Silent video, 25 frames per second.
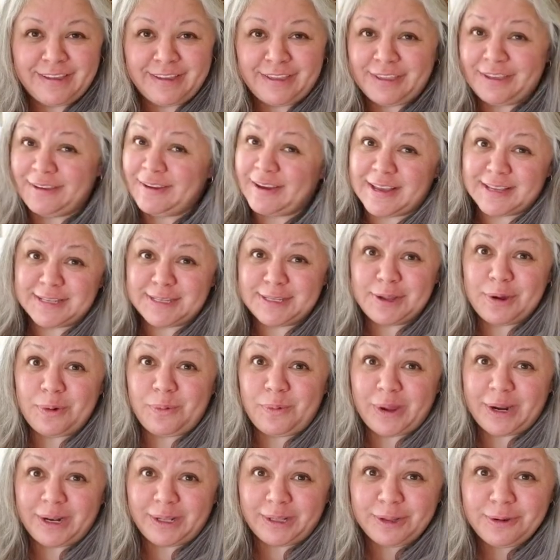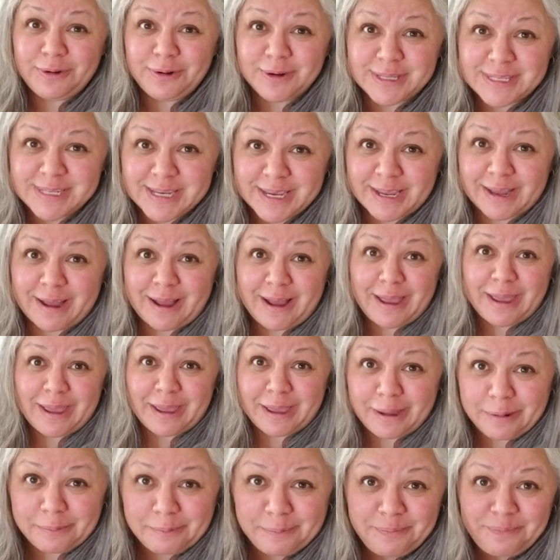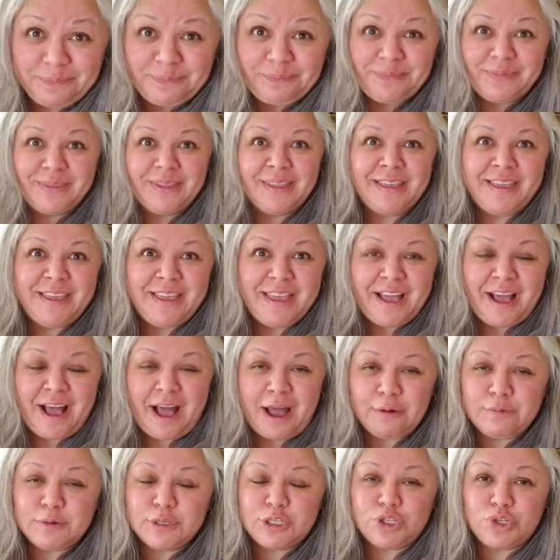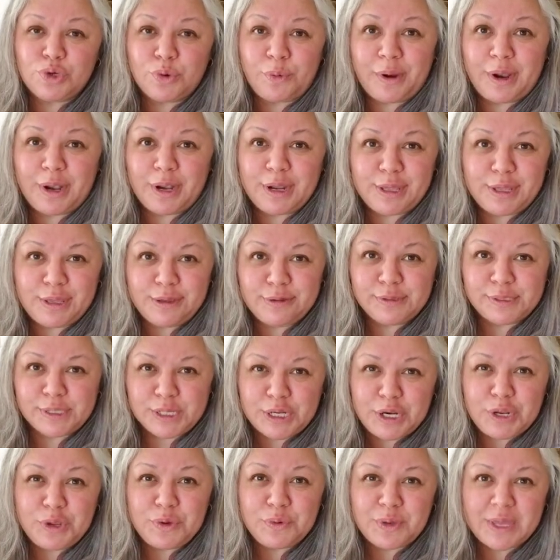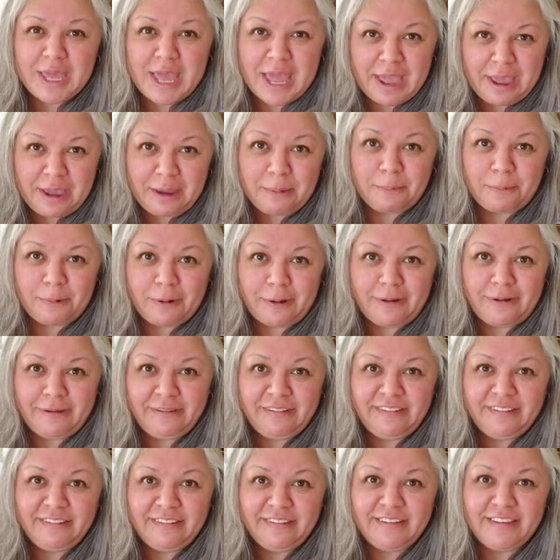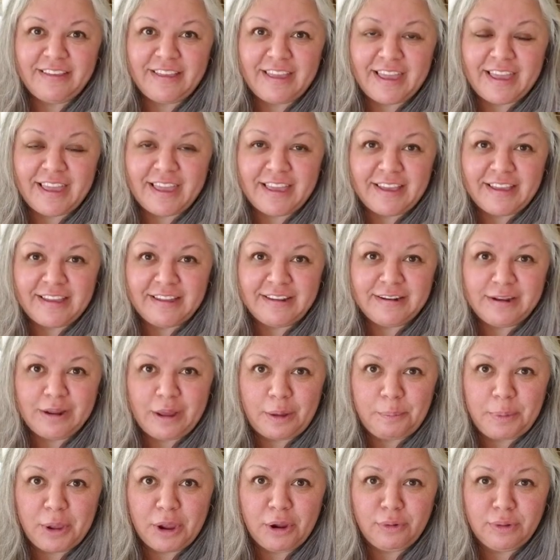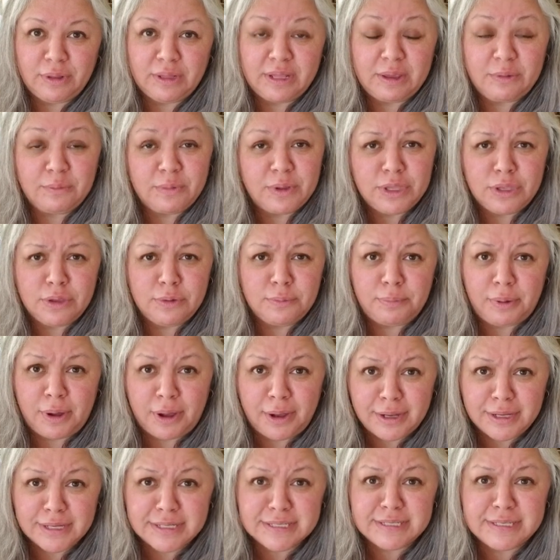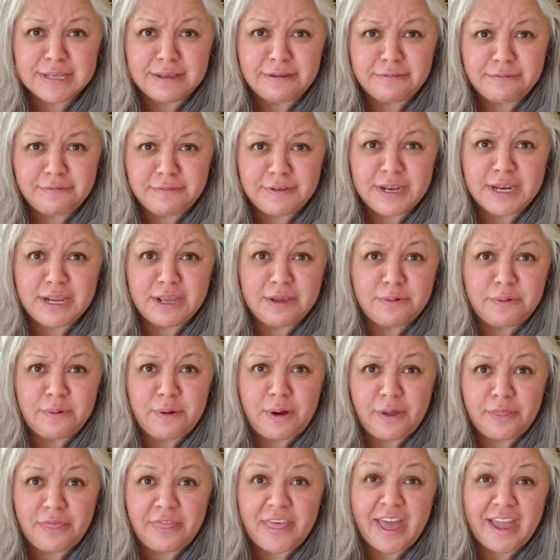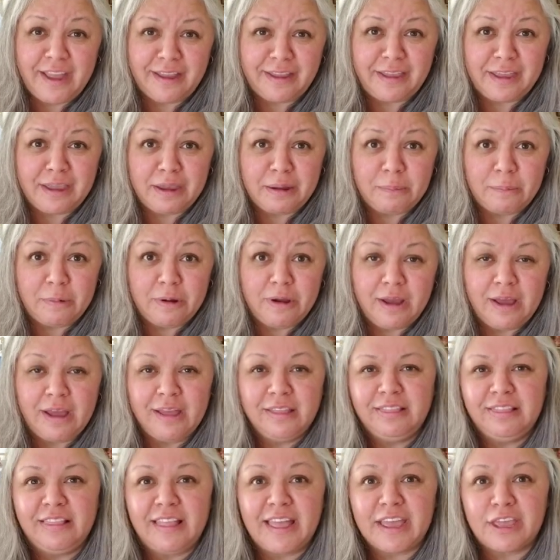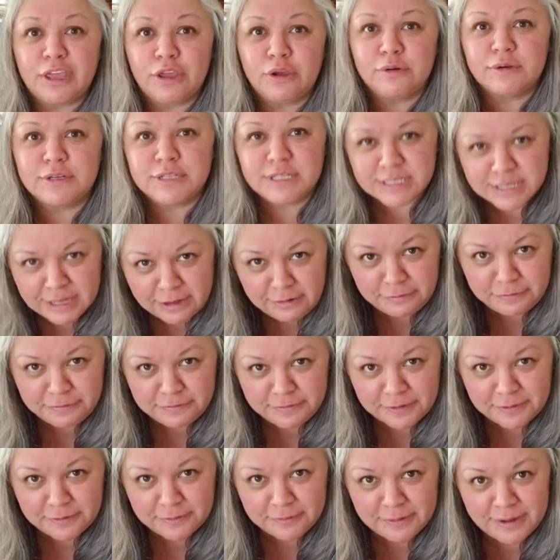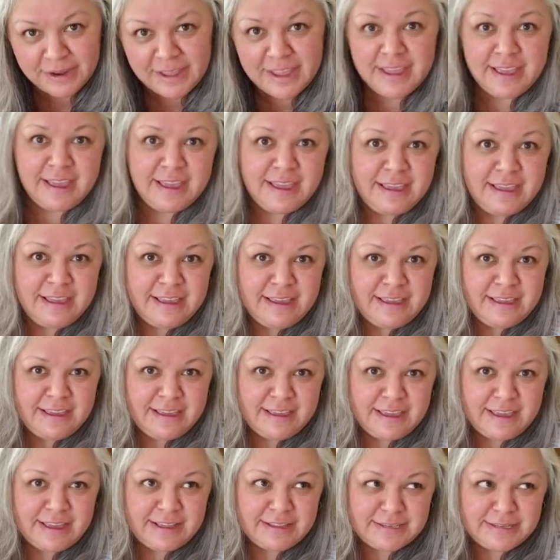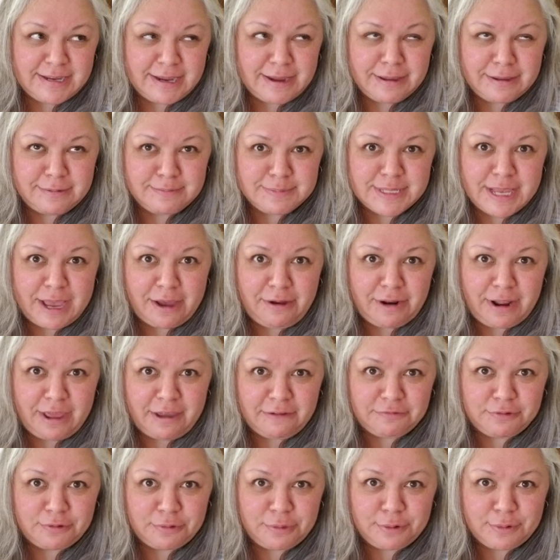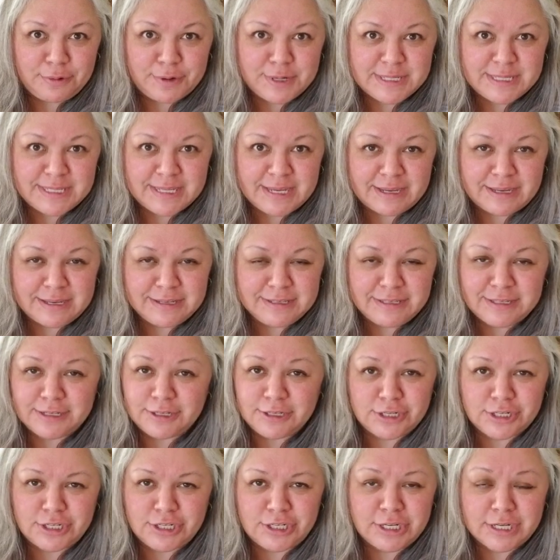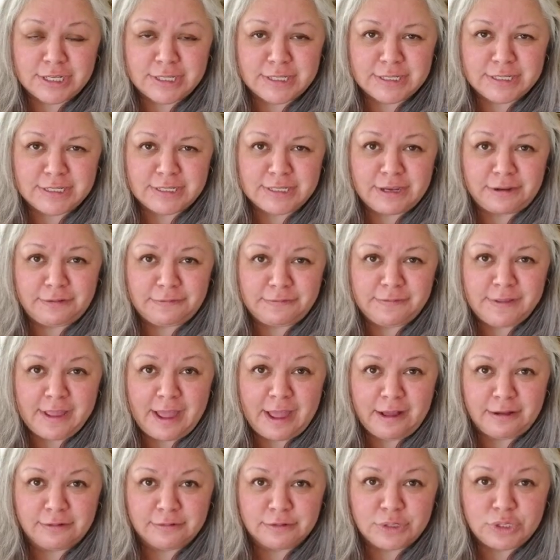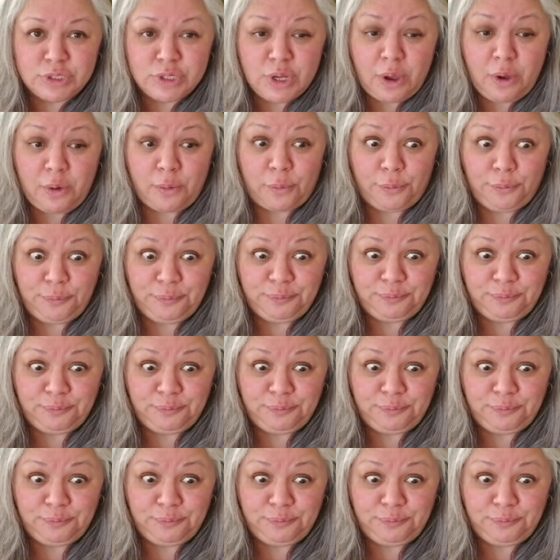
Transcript: you guys know what a lunatic I am. I was trying to use a new camera and apparently when you pause a video on that camera, unlike your cell phone, it times out after 30 seconds and just shuts itself down. So